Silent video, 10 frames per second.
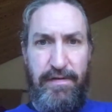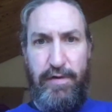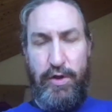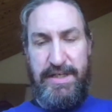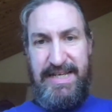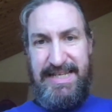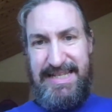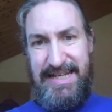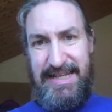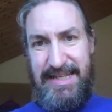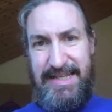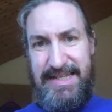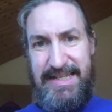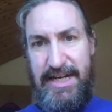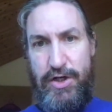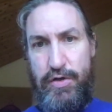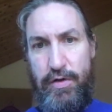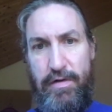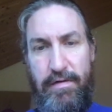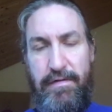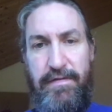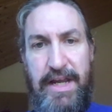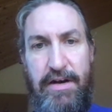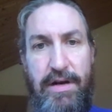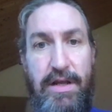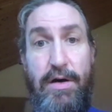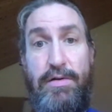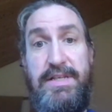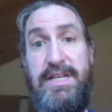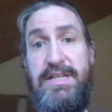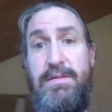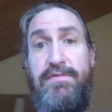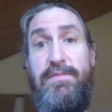Of course, that's the central figure in the whole system,